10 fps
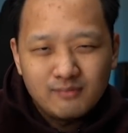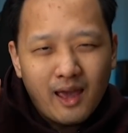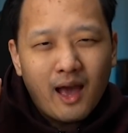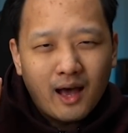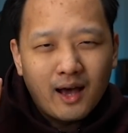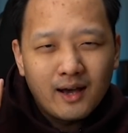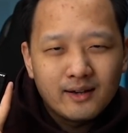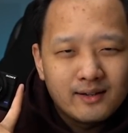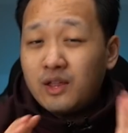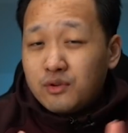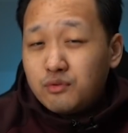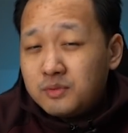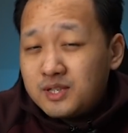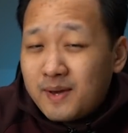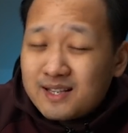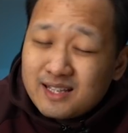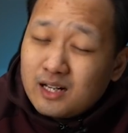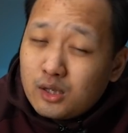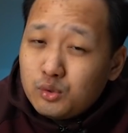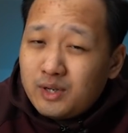Yeah. Other rumored specs
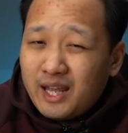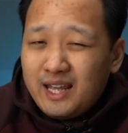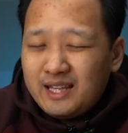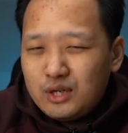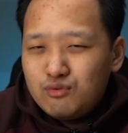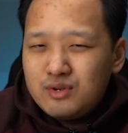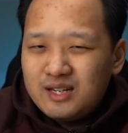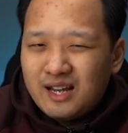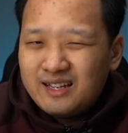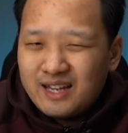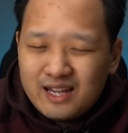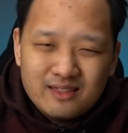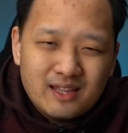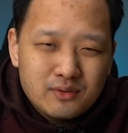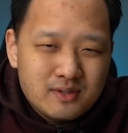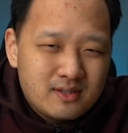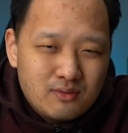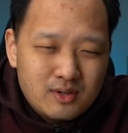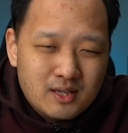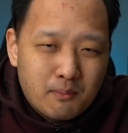include a Kirin 9000
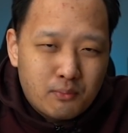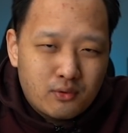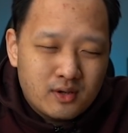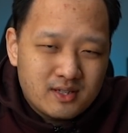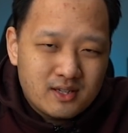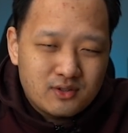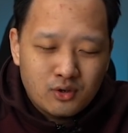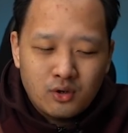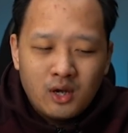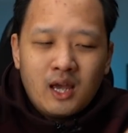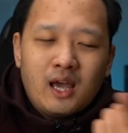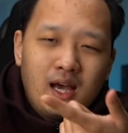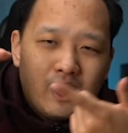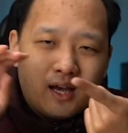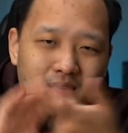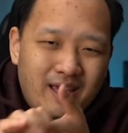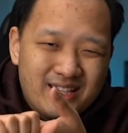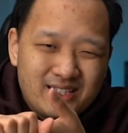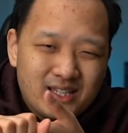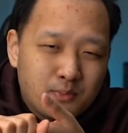series processor, a
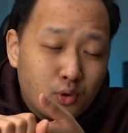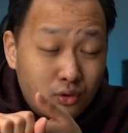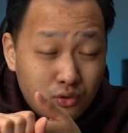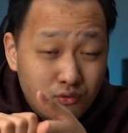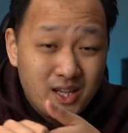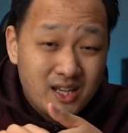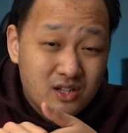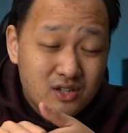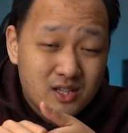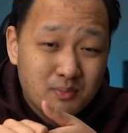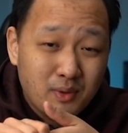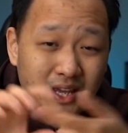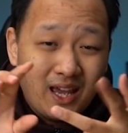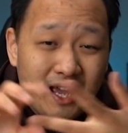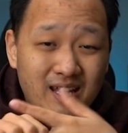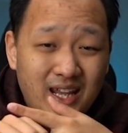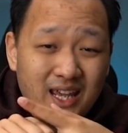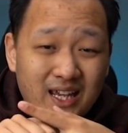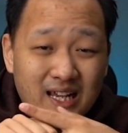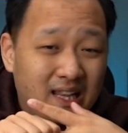6.3-inch display, and
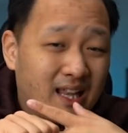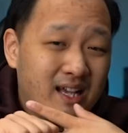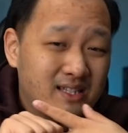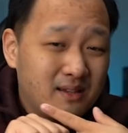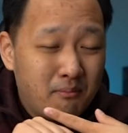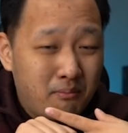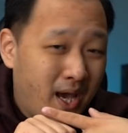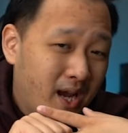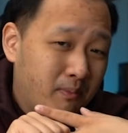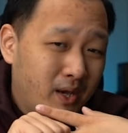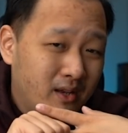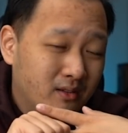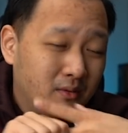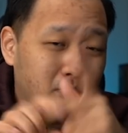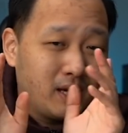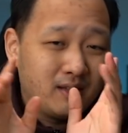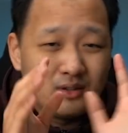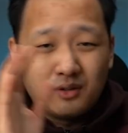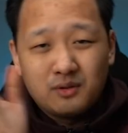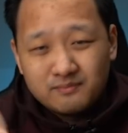a glass back panel. But you
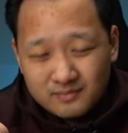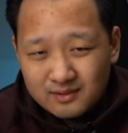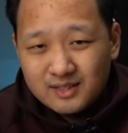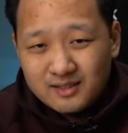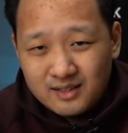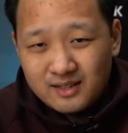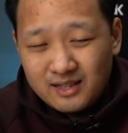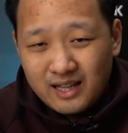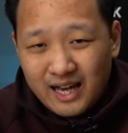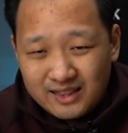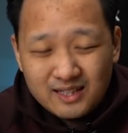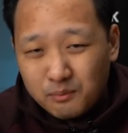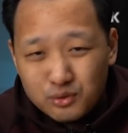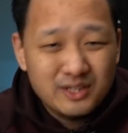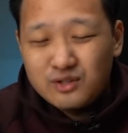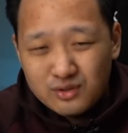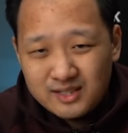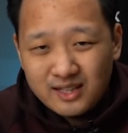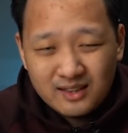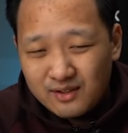know, I think the most
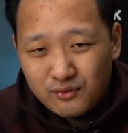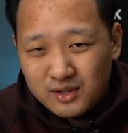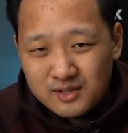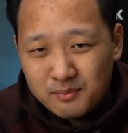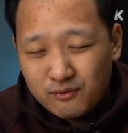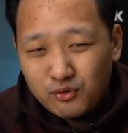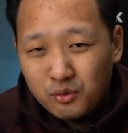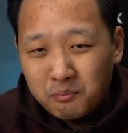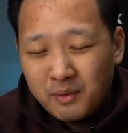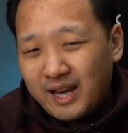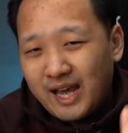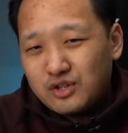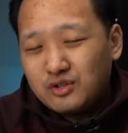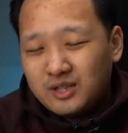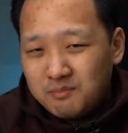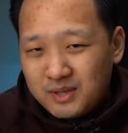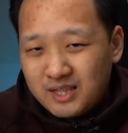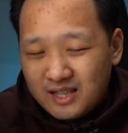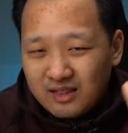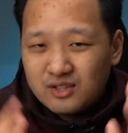interesting thing for this smartphone might actually be
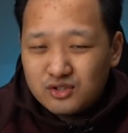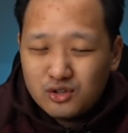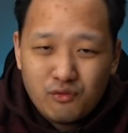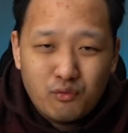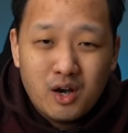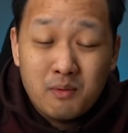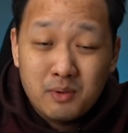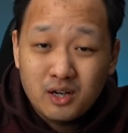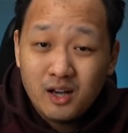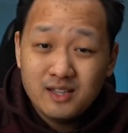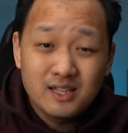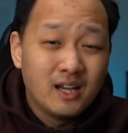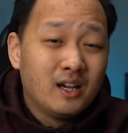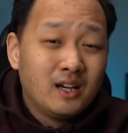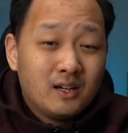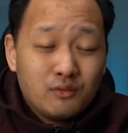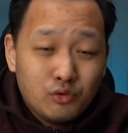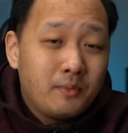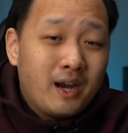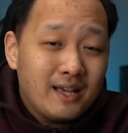in the software, because
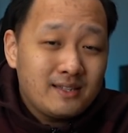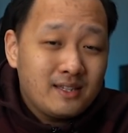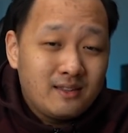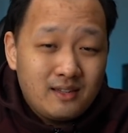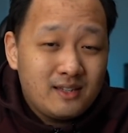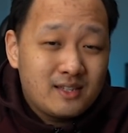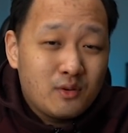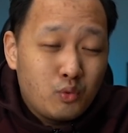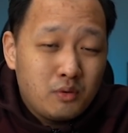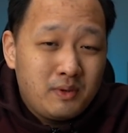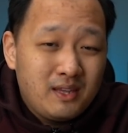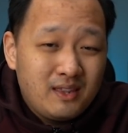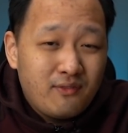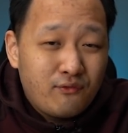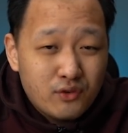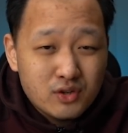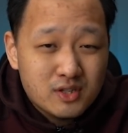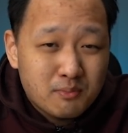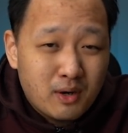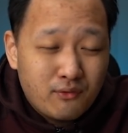rumor has it this will be the
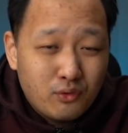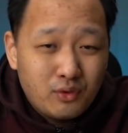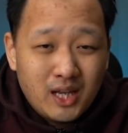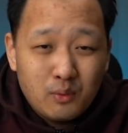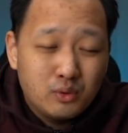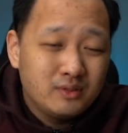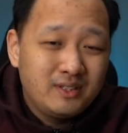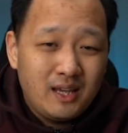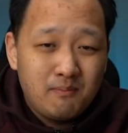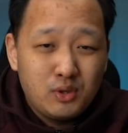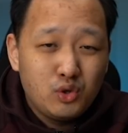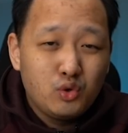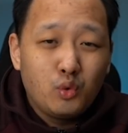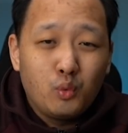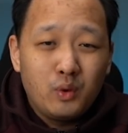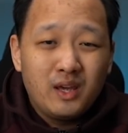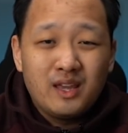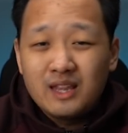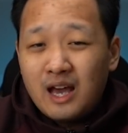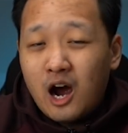first smartphone that will debut
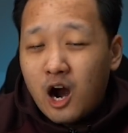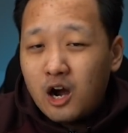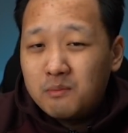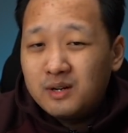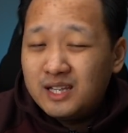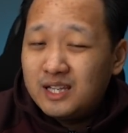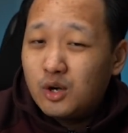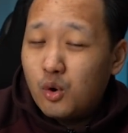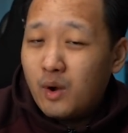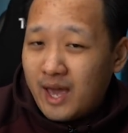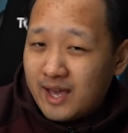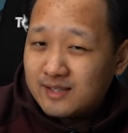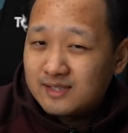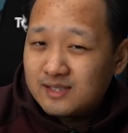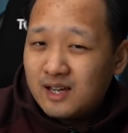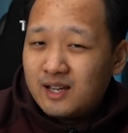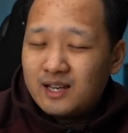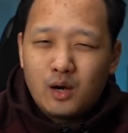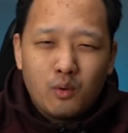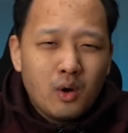with Harmony OS.
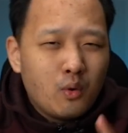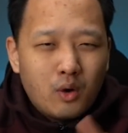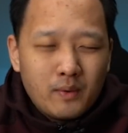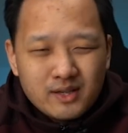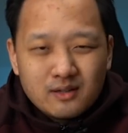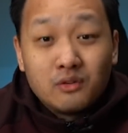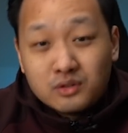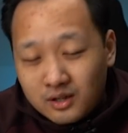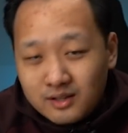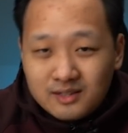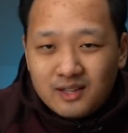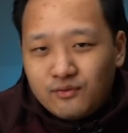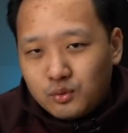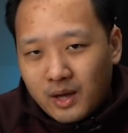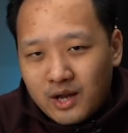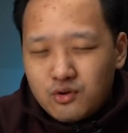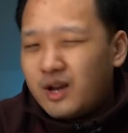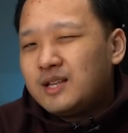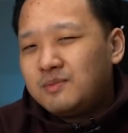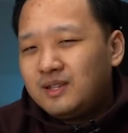Now, Huawei's alternative to Android
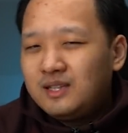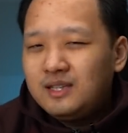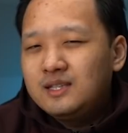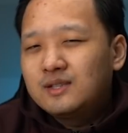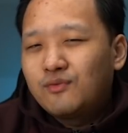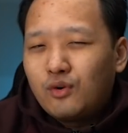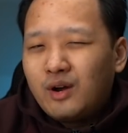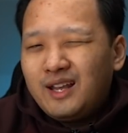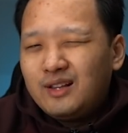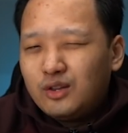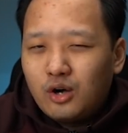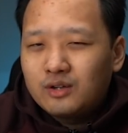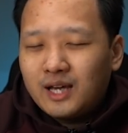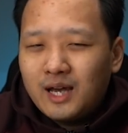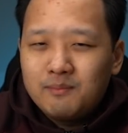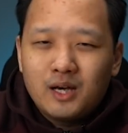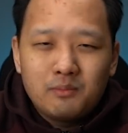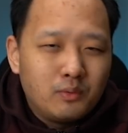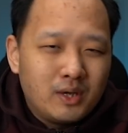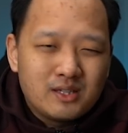has been teased for a long time now,
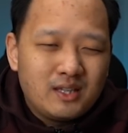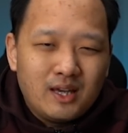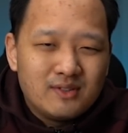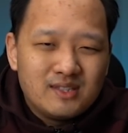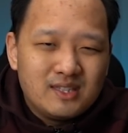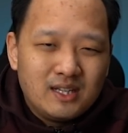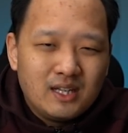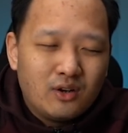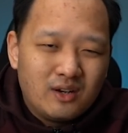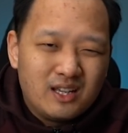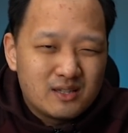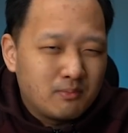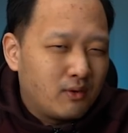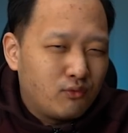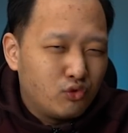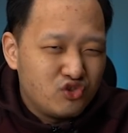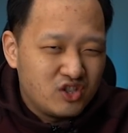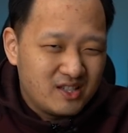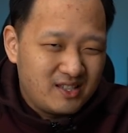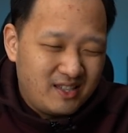but we actually haven't seen it on a smartphone
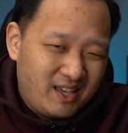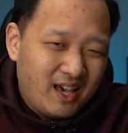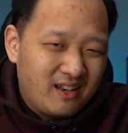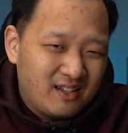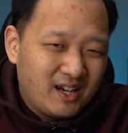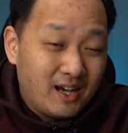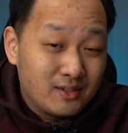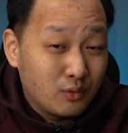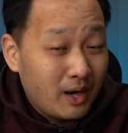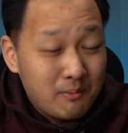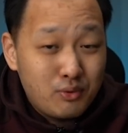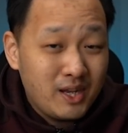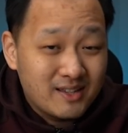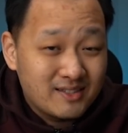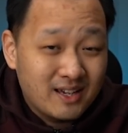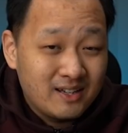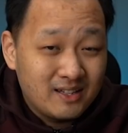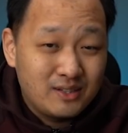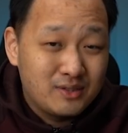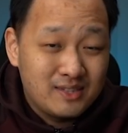just yet. So I'm pretty
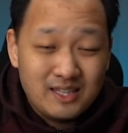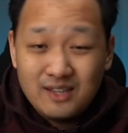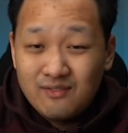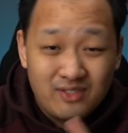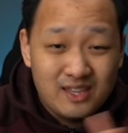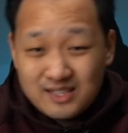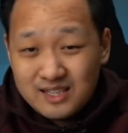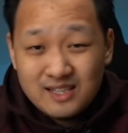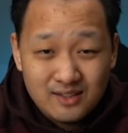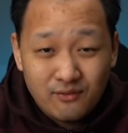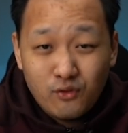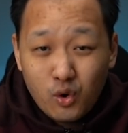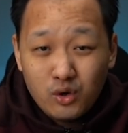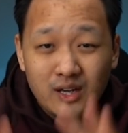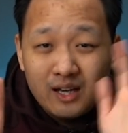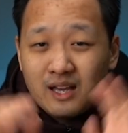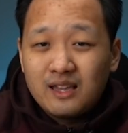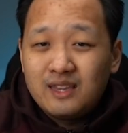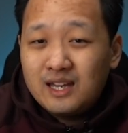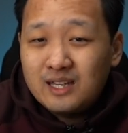excited to see if this is the phone
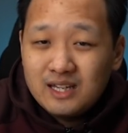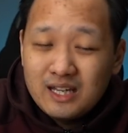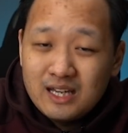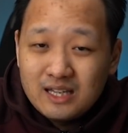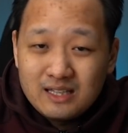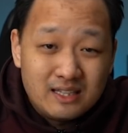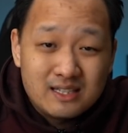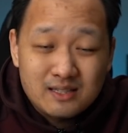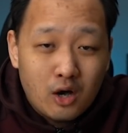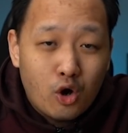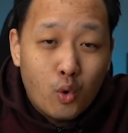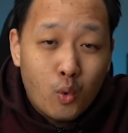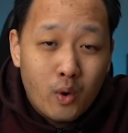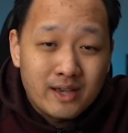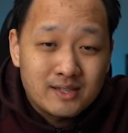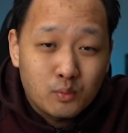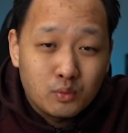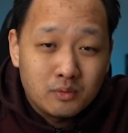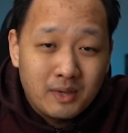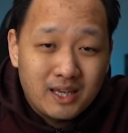that this OS
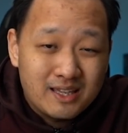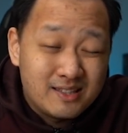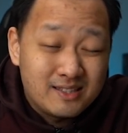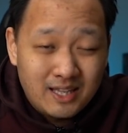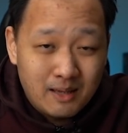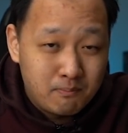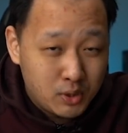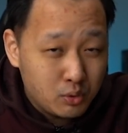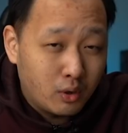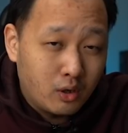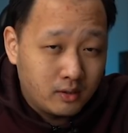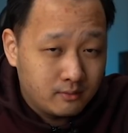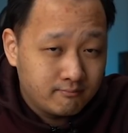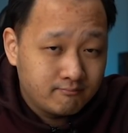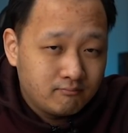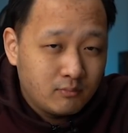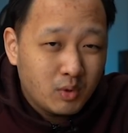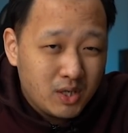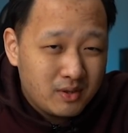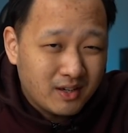will make its debut on.
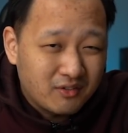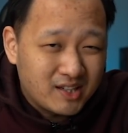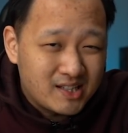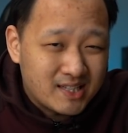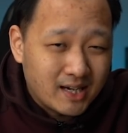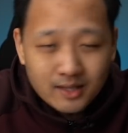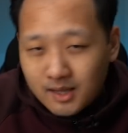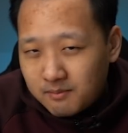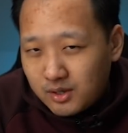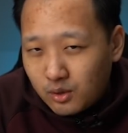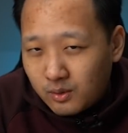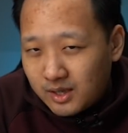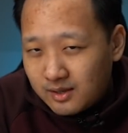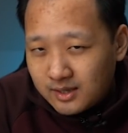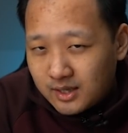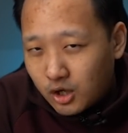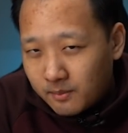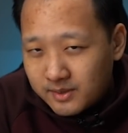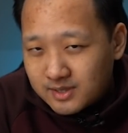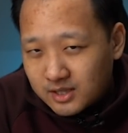What do you think of the design? Let me know in the
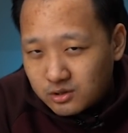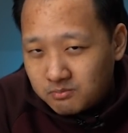comment section